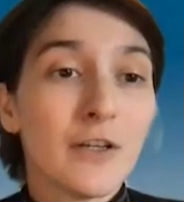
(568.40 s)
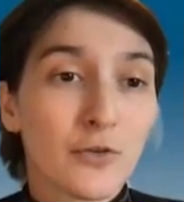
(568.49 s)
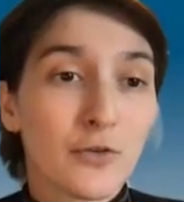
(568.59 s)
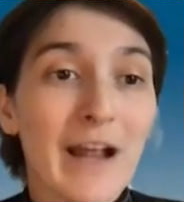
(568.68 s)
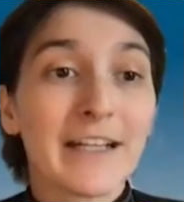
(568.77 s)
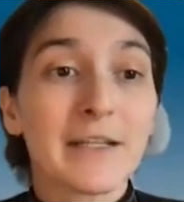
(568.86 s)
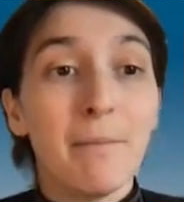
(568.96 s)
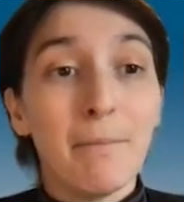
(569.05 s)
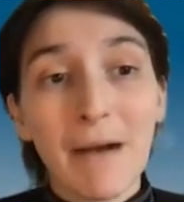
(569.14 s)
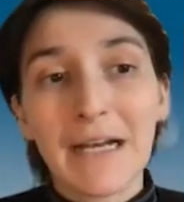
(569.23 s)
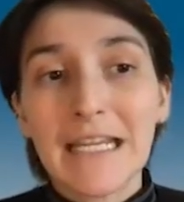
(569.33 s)
direct
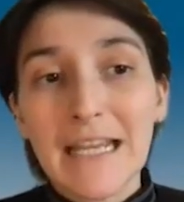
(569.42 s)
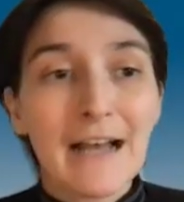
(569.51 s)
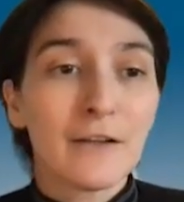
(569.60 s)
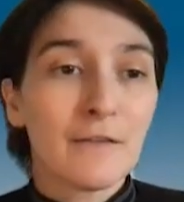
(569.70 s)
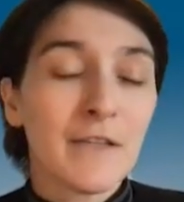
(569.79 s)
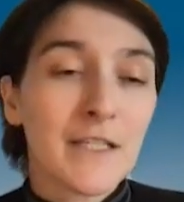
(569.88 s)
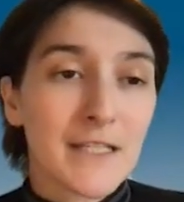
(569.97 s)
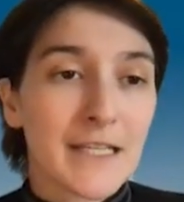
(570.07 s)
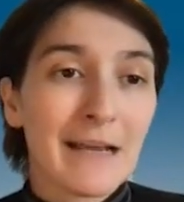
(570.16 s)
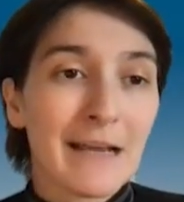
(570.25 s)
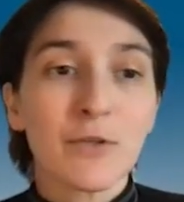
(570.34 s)
money out of these
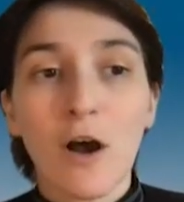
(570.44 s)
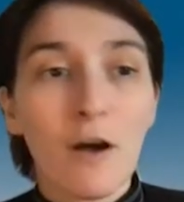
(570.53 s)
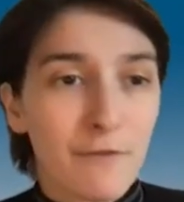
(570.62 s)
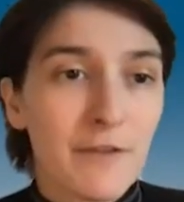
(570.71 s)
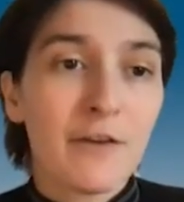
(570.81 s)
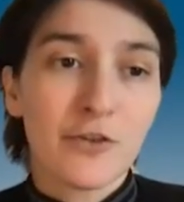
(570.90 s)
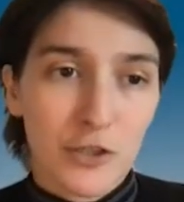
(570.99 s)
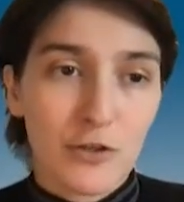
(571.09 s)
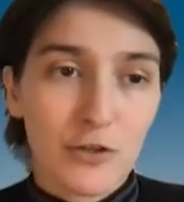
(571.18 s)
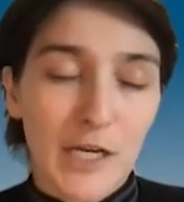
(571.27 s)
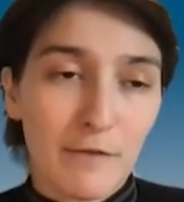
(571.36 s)
scams. Often they're
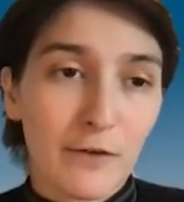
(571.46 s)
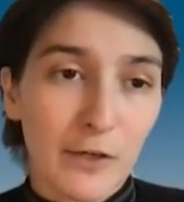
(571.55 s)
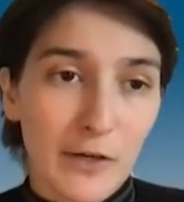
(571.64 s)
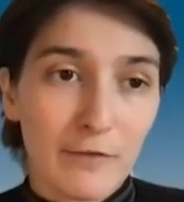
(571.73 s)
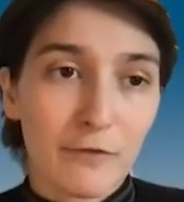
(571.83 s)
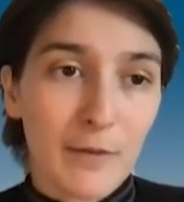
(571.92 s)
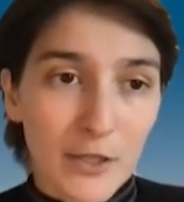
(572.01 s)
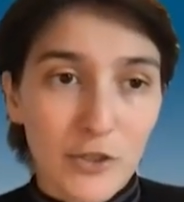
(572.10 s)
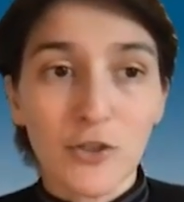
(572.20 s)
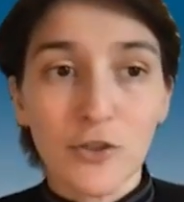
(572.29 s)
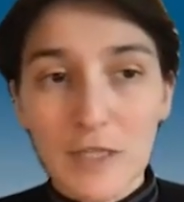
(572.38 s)
just looking for your
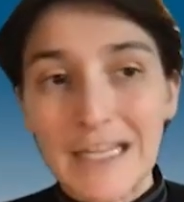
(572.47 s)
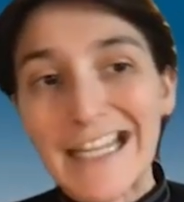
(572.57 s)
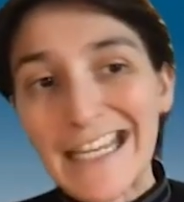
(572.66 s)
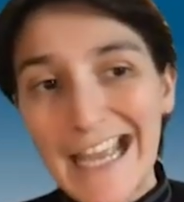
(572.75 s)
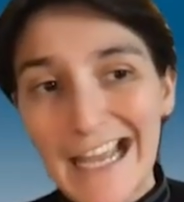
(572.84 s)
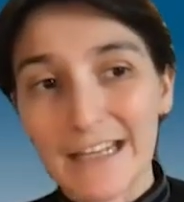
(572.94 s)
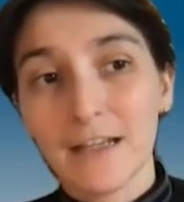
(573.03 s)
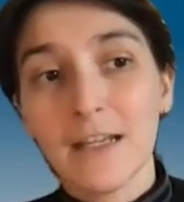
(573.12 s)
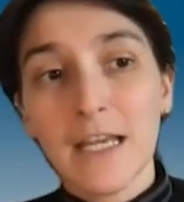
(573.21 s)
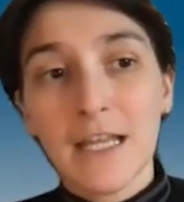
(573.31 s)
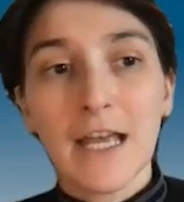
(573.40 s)
information so that they can
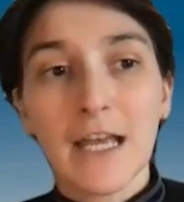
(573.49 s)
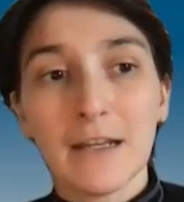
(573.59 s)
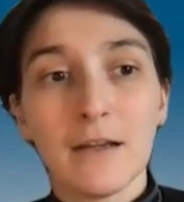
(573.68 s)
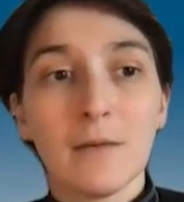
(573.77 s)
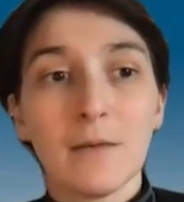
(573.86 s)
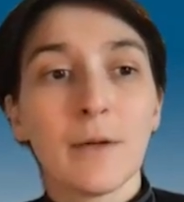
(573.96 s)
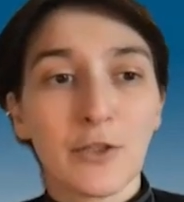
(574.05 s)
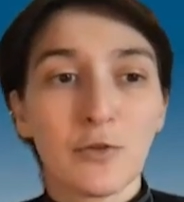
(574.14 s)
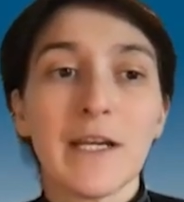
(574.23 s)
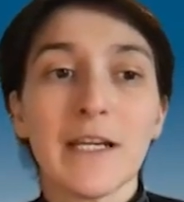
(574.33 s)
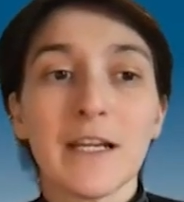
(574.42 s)
then
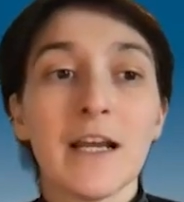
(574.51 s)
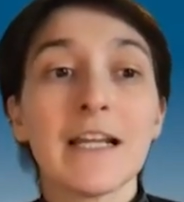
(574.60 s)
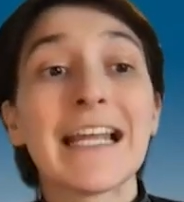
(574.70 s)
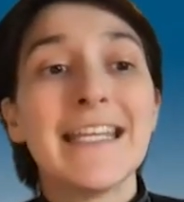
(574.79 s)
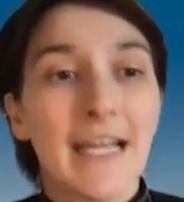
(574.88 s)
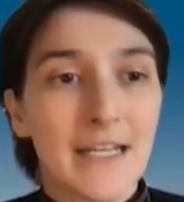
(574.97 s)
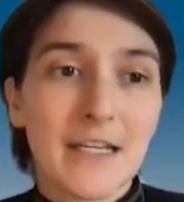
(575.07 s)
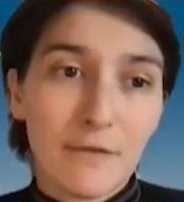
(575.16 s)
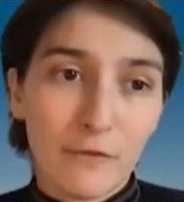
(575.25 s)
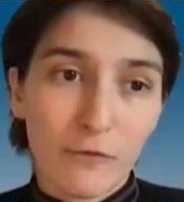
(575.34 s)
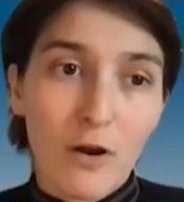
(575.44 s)
perpetuate an
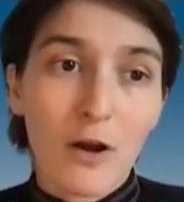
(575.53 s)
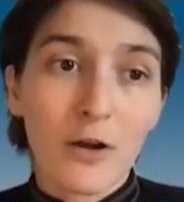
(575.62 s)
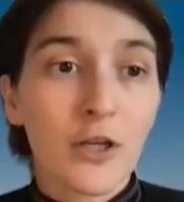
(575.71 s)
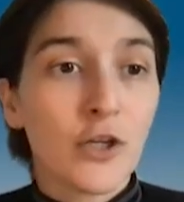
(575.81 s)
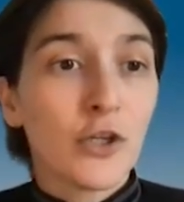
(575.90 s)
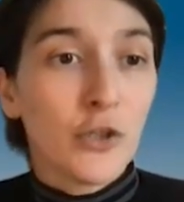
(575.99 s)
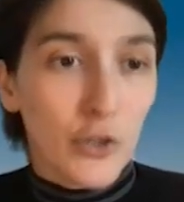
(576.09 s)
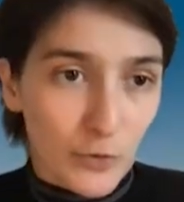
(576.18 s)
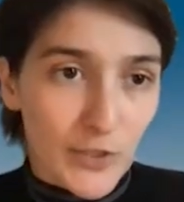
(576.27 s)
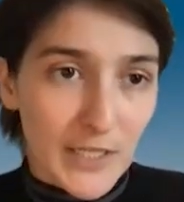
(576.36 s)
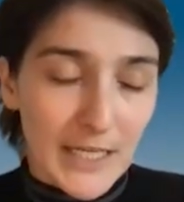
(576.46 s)
identity fraud
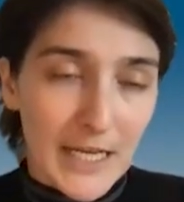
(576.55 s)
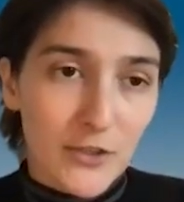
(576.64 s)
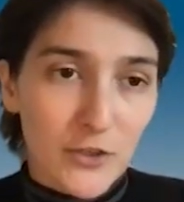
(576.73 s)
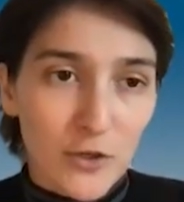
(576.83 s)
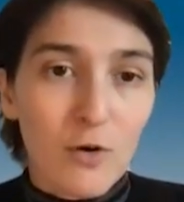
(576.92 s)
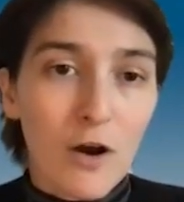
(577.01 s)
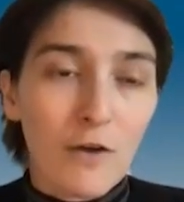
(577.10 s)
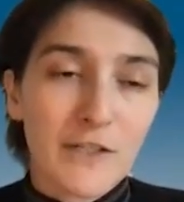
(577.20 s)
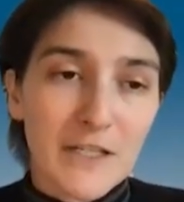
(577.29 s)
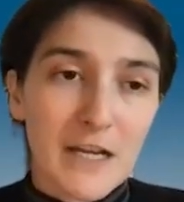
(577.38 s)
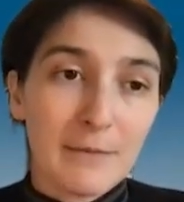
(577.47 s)
using it. So
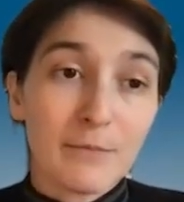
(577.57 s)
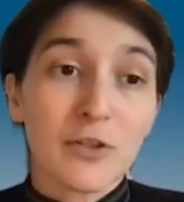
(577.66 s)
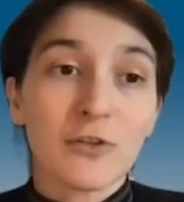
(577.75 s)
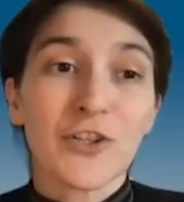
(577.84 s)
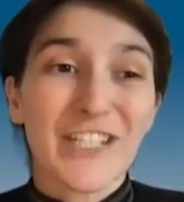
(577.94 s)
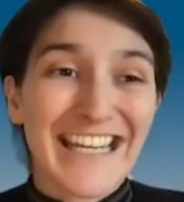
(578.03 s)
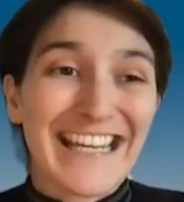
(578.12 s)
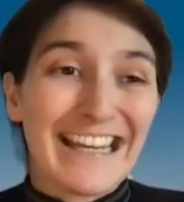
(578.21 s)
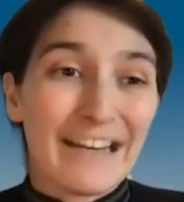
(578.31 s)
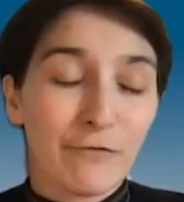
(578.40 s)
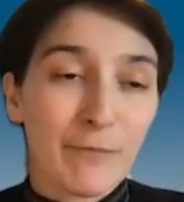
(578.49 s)
oftentimes they're just
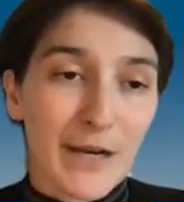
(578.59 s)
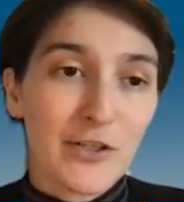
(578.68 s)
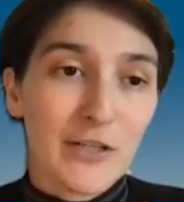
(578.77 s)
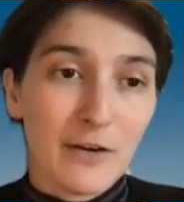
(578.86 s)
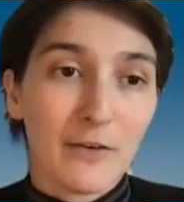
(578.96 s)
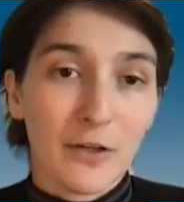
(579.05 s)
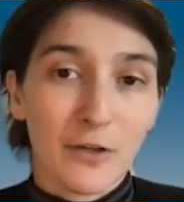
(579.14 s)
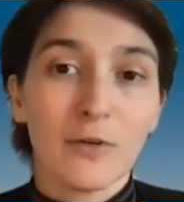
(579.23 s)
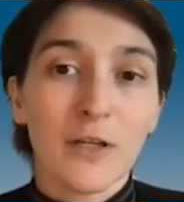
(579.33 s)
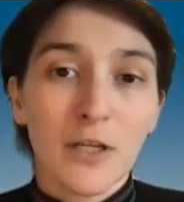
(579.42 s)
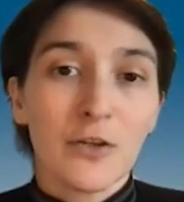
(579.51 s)
getting information out of
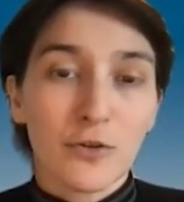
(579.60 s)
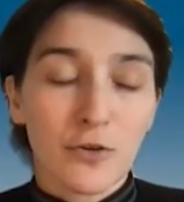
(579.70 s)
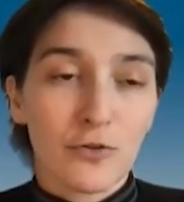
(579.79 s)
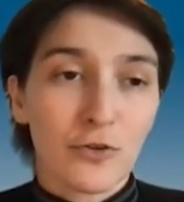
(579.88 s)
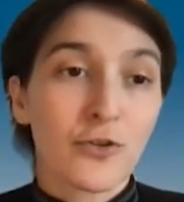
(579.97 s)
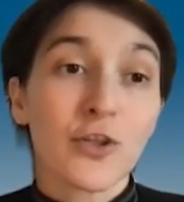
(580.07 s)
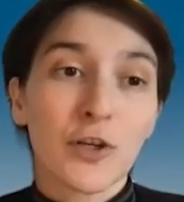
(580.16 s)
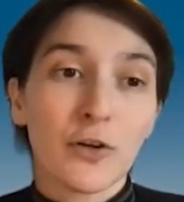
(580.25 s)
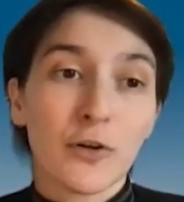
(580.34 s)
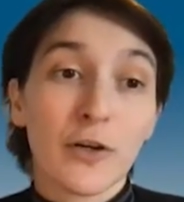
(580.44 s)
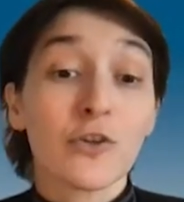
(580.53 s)
you, your social
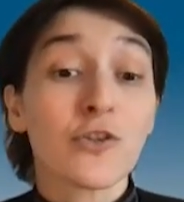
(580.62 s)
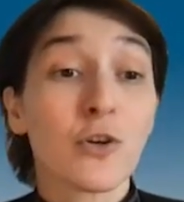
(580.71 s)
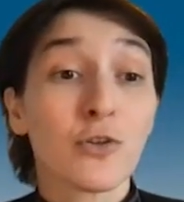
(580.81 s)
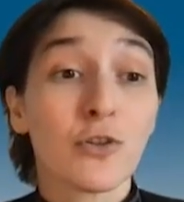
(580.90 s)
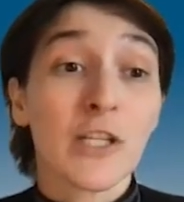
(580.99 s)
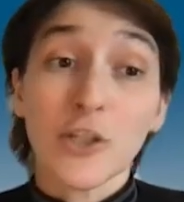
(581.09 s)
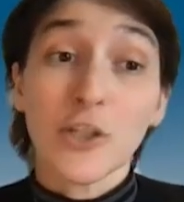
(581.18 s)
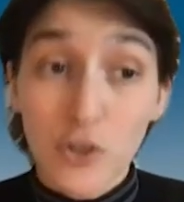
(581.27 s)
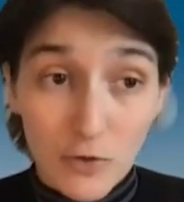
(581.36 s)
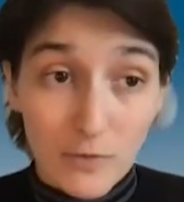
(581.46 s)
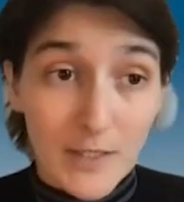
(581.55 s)
security, your social
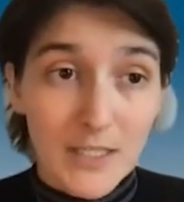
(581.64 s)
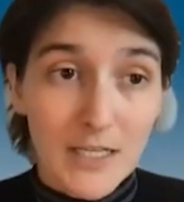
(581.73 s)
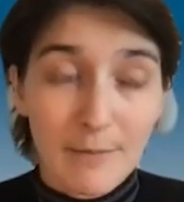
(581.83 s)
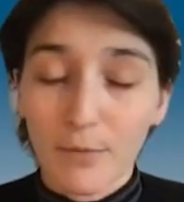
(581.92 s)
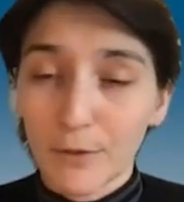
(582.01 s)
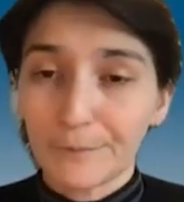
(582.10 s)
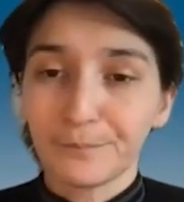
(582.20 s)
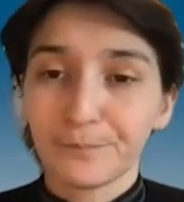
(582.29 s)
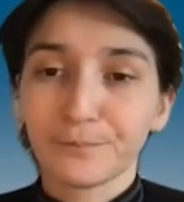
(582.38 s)
insurance number.